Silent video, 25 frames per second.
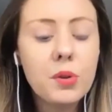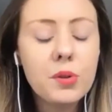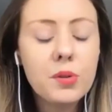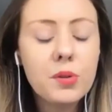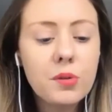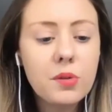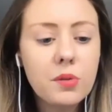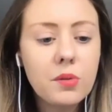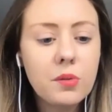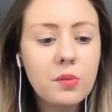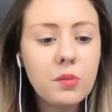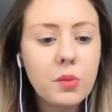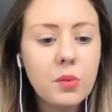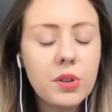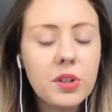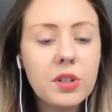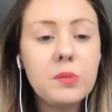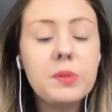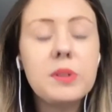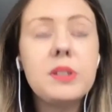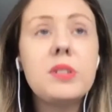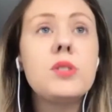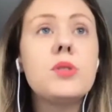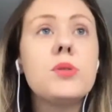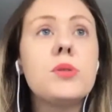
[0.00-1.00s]
what you
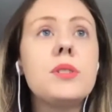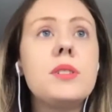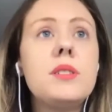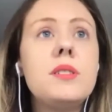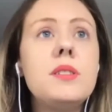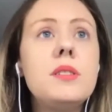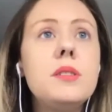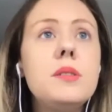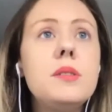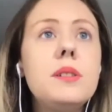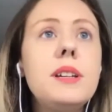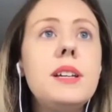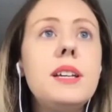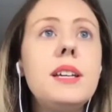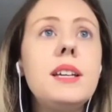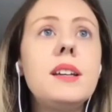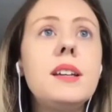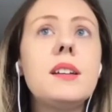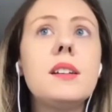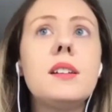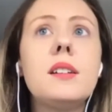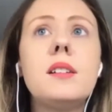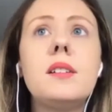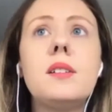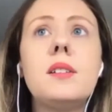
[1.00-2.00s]
enjoy doing,
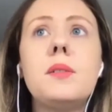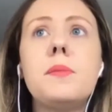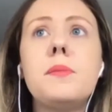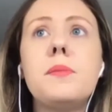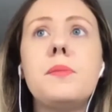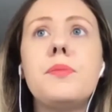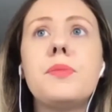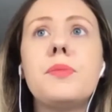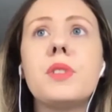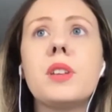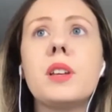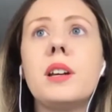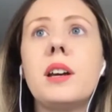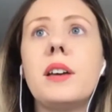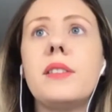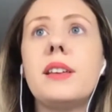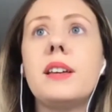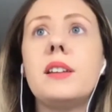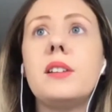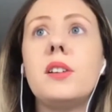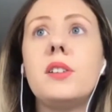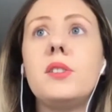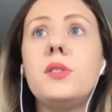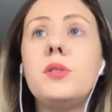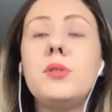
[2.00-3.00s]
and then
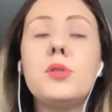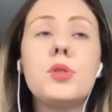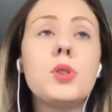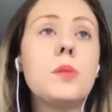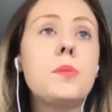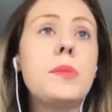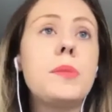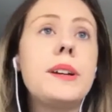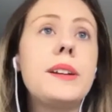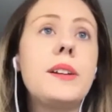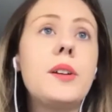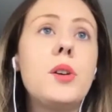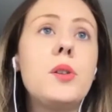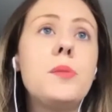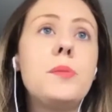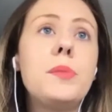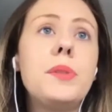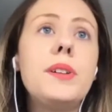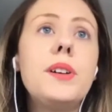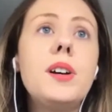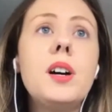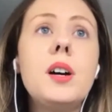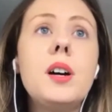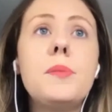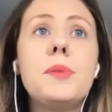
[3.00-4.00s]
a new job might open
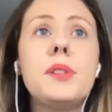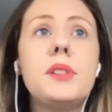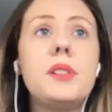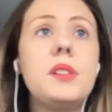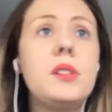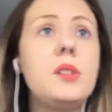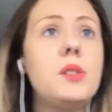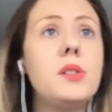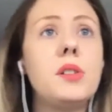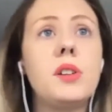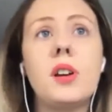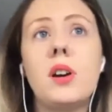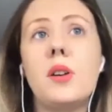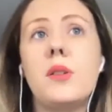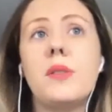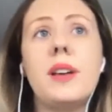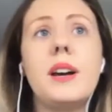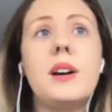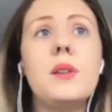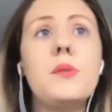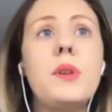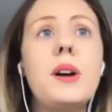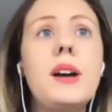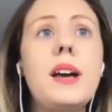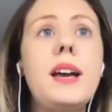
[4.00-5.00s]
up and you go that
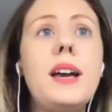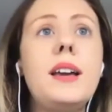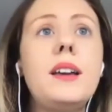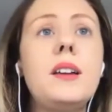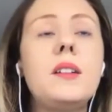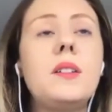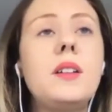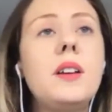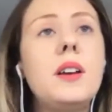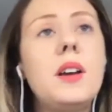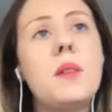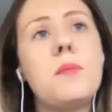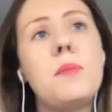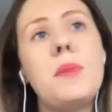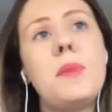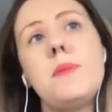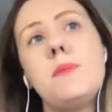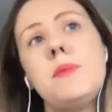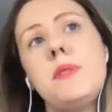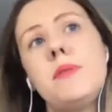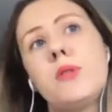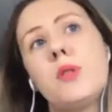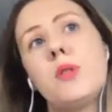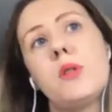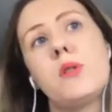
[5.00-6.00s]
way, and maybe you've
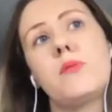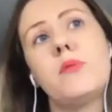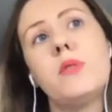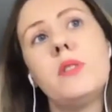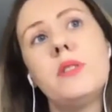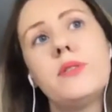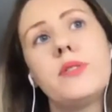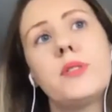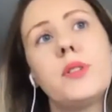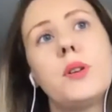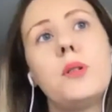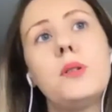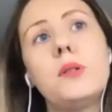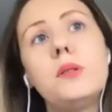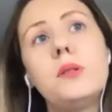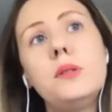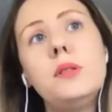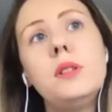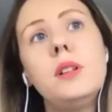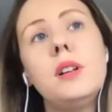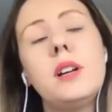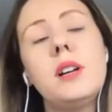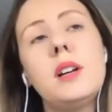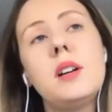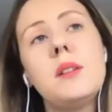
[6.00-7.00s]
got a rough goal,
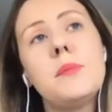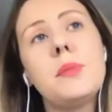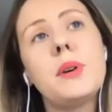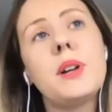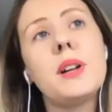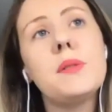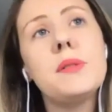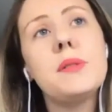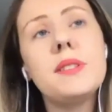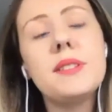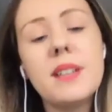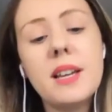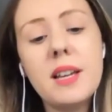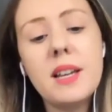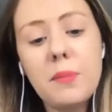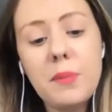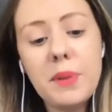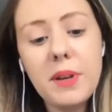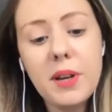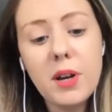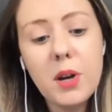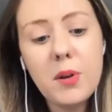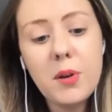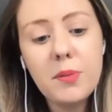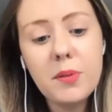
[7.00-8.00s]
but I would say be
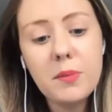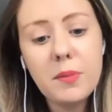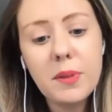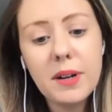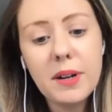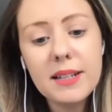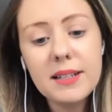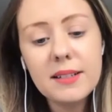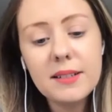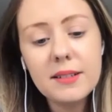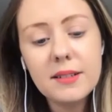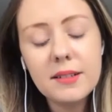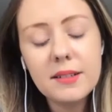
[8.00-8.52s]
open-minded.